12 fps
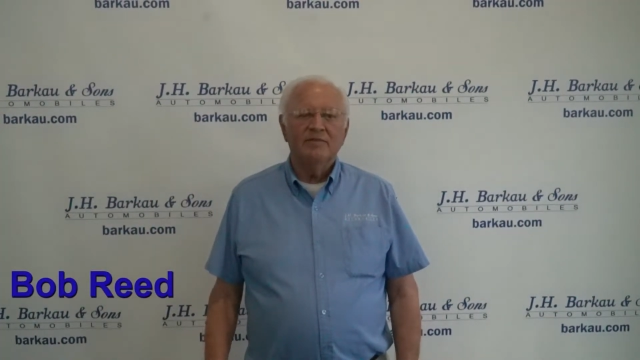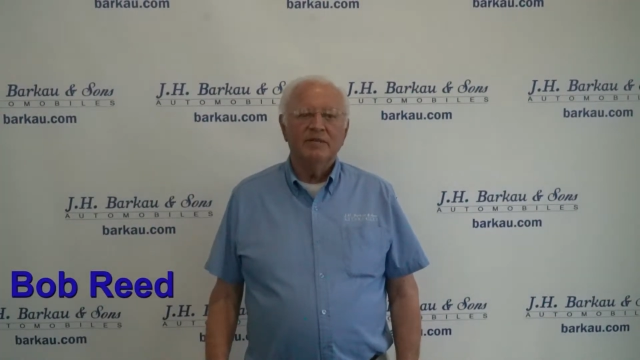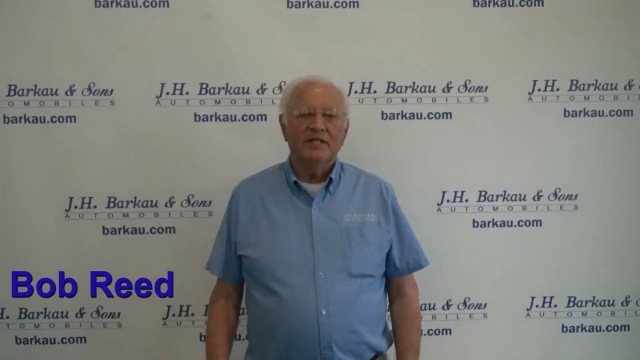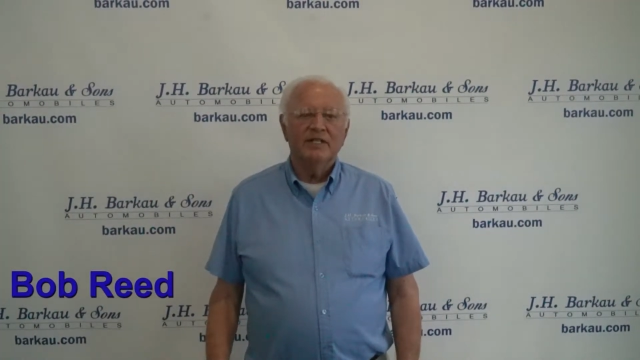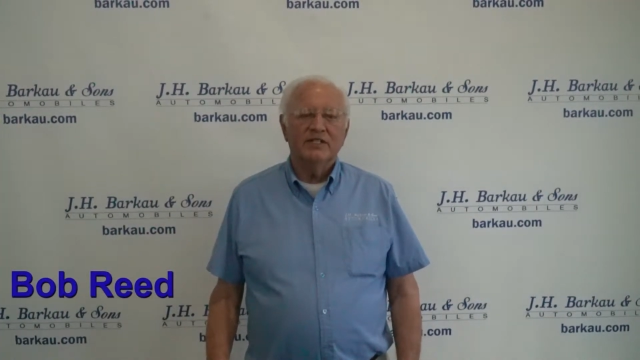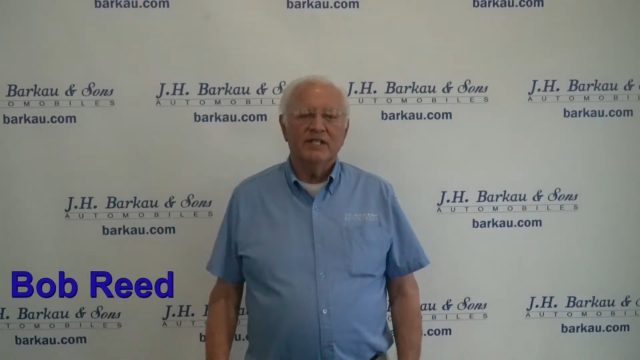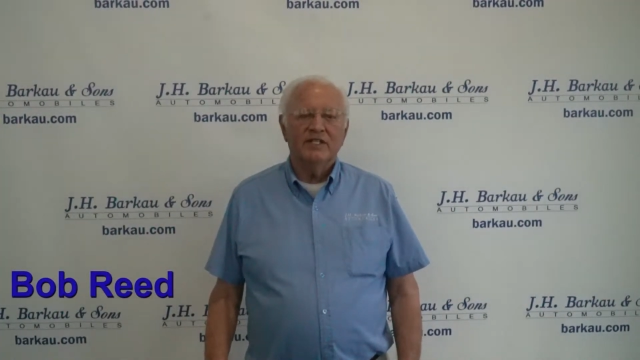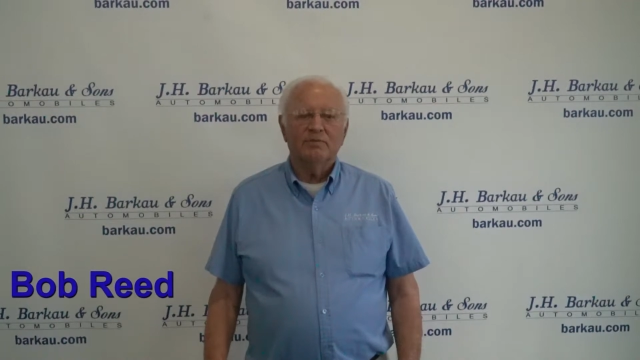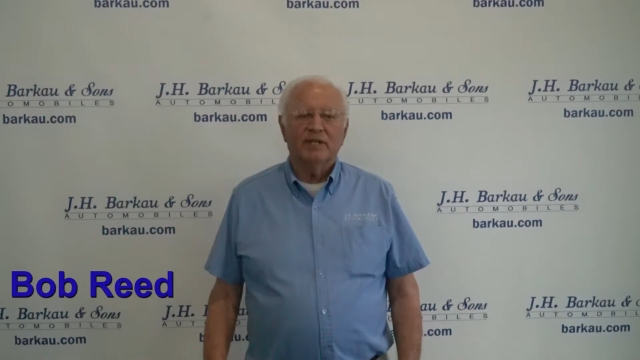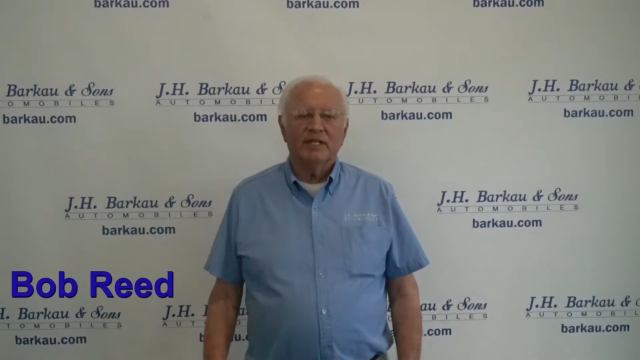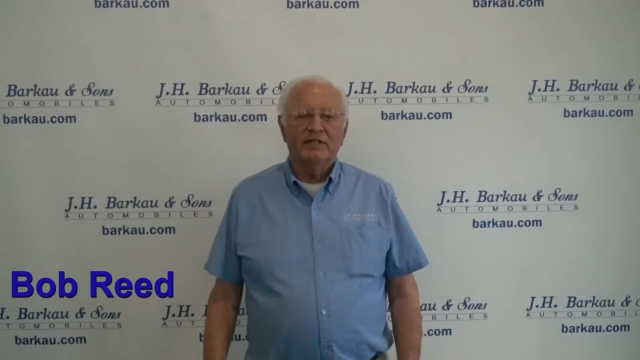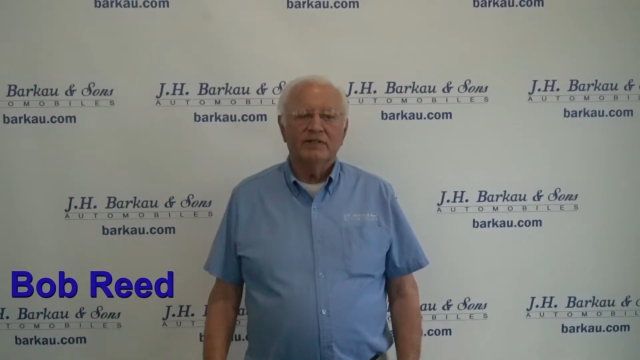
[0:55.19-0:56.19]
I'm here at J.H.
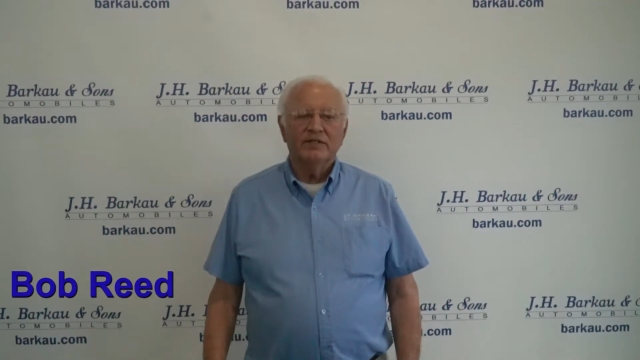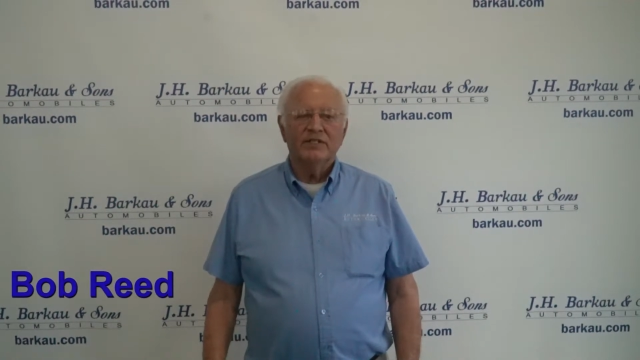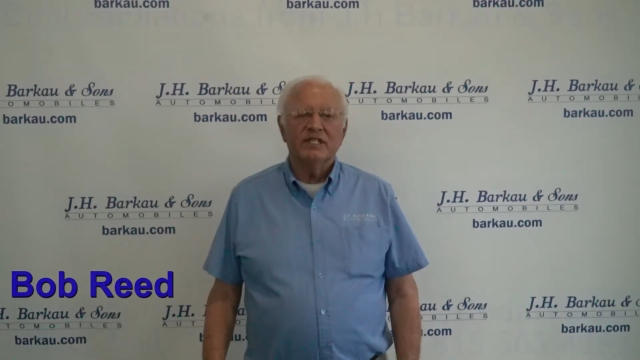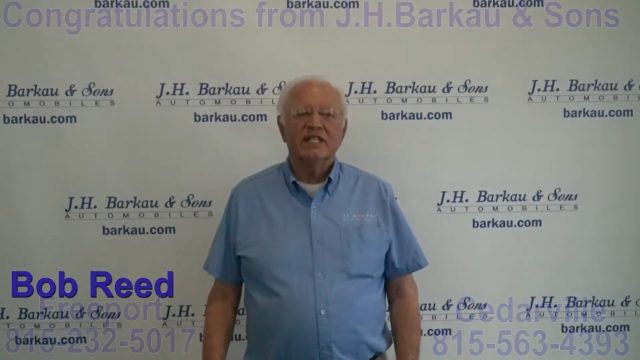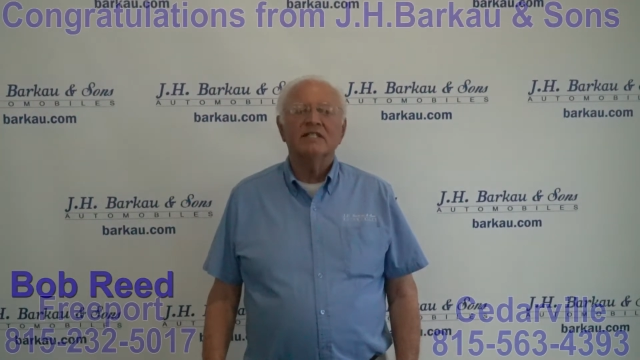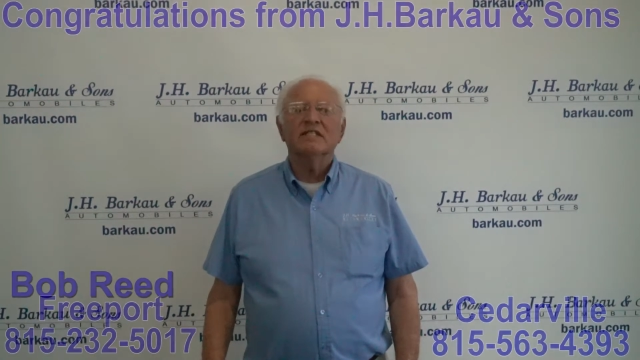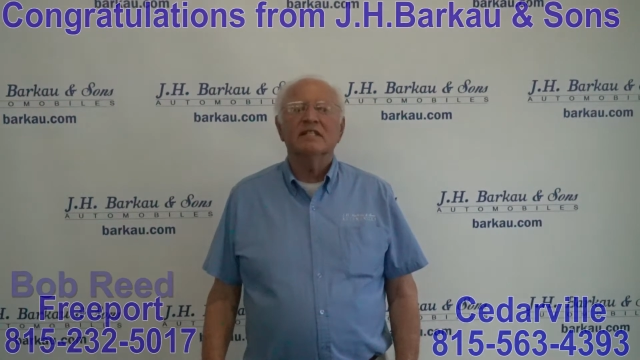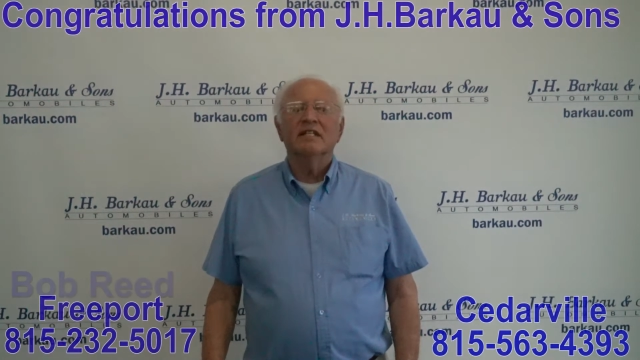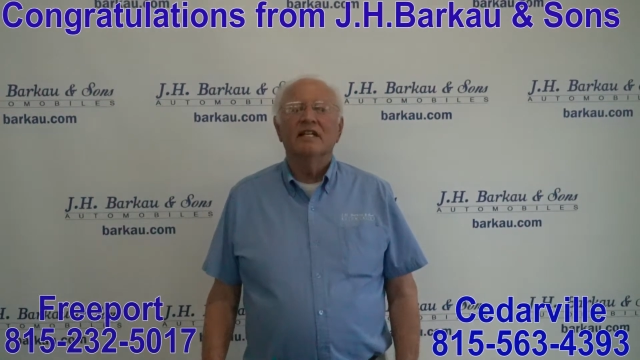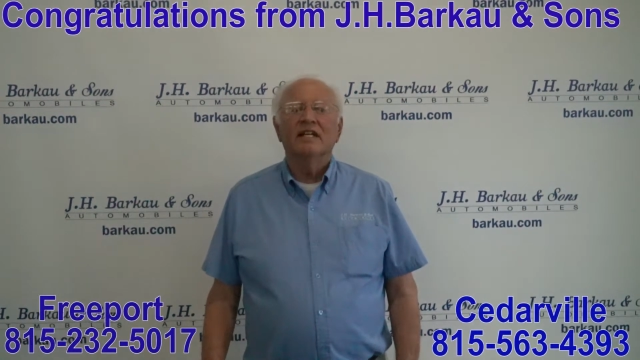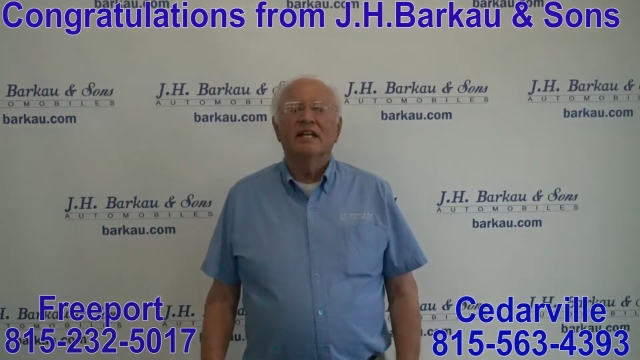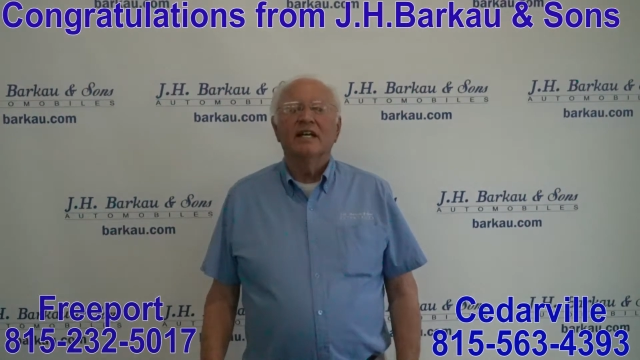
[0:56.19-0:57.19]
Barkau Sons.
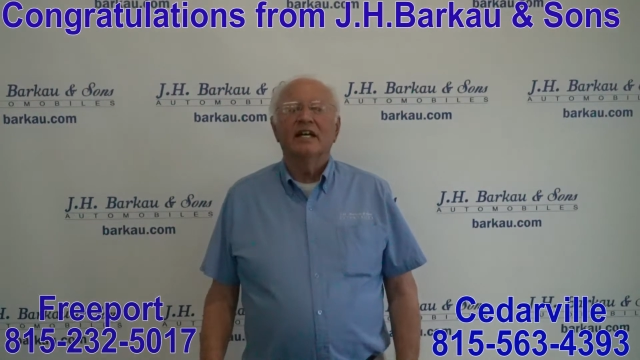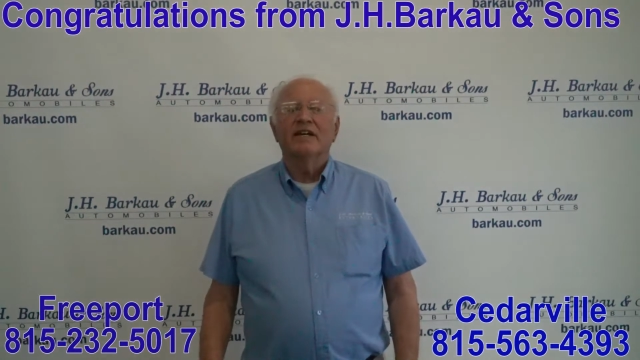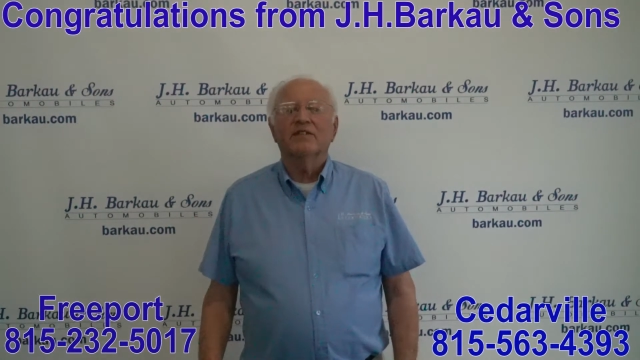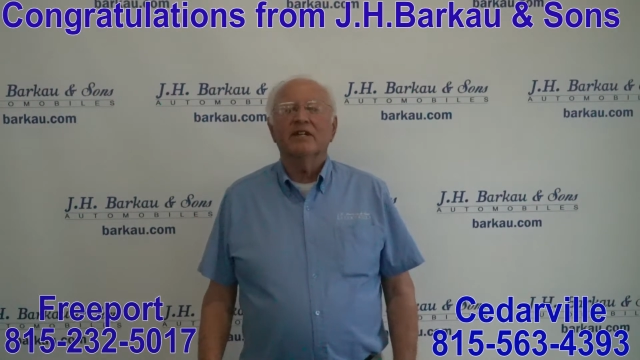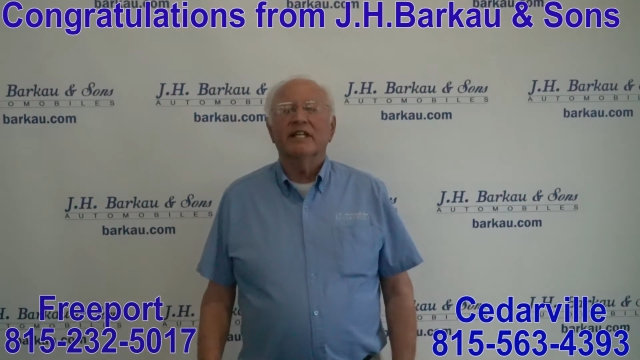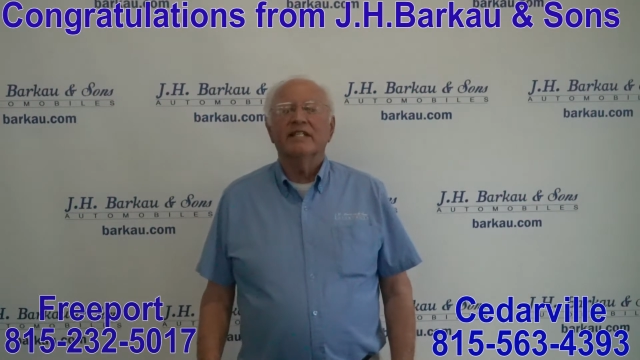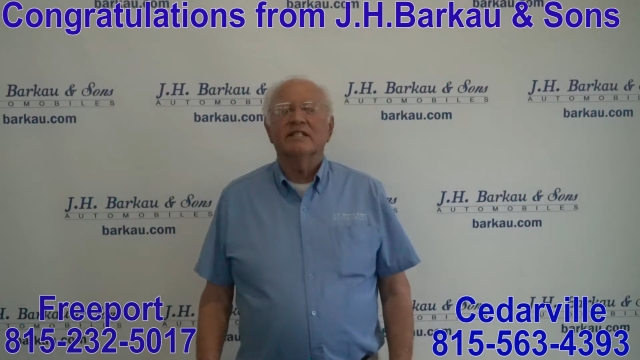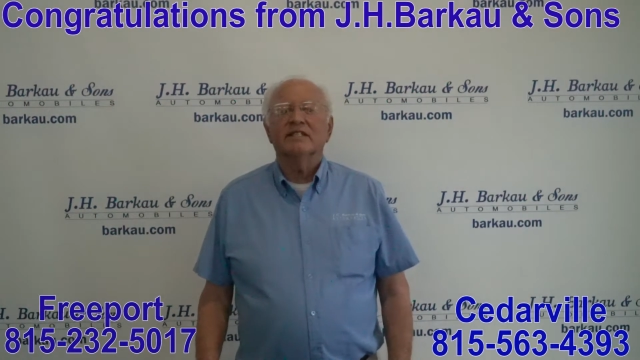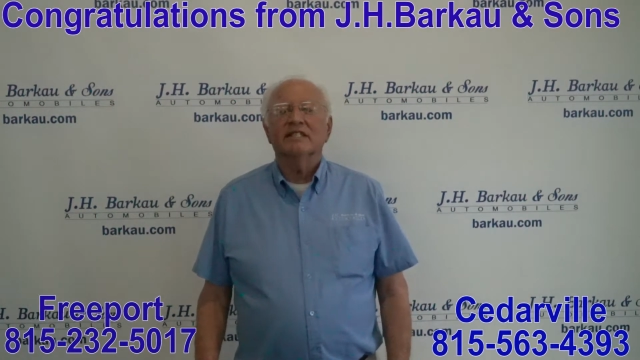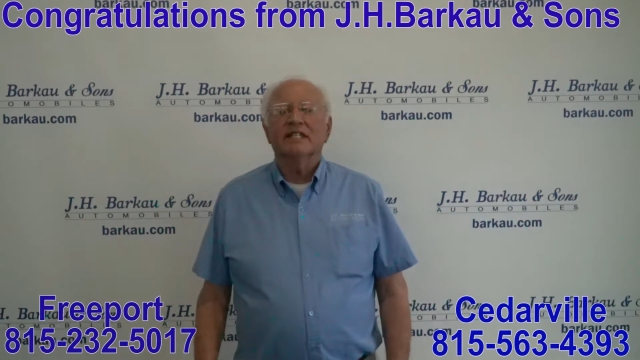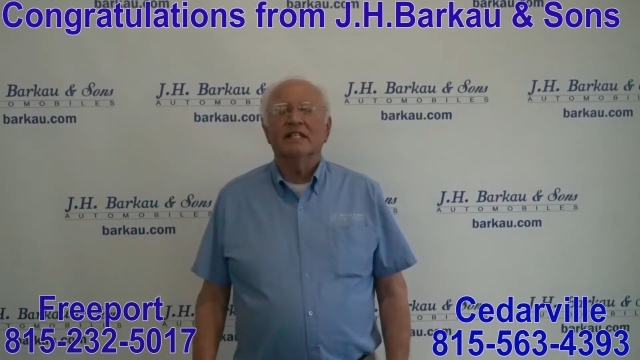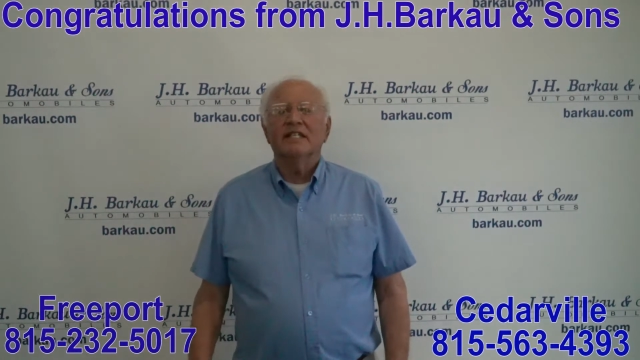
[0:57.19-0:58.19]
I would like to
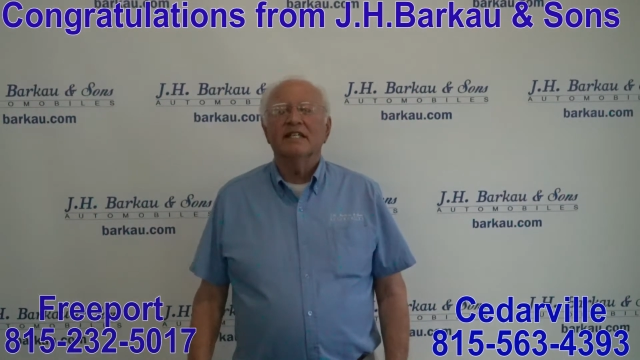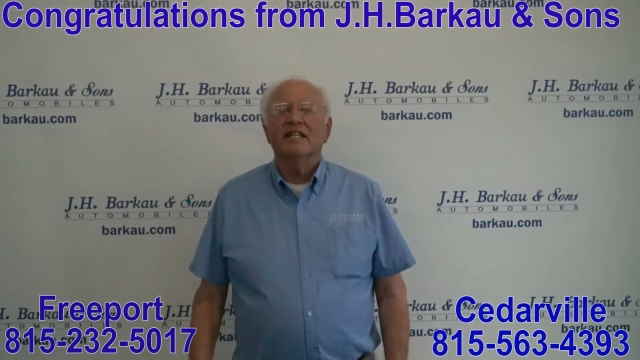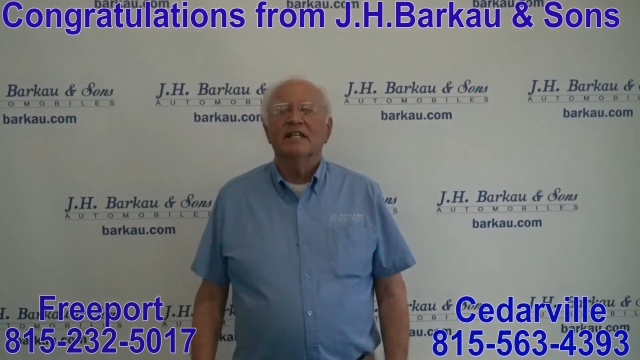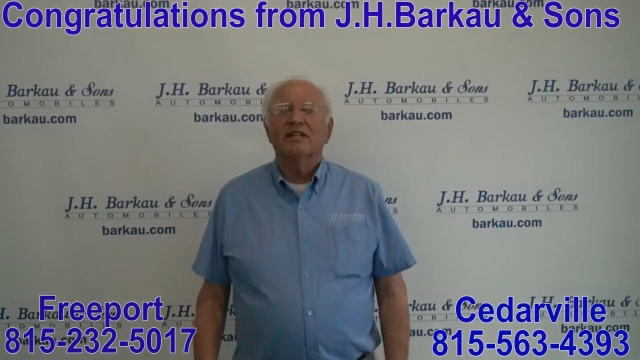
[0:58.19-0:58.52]
say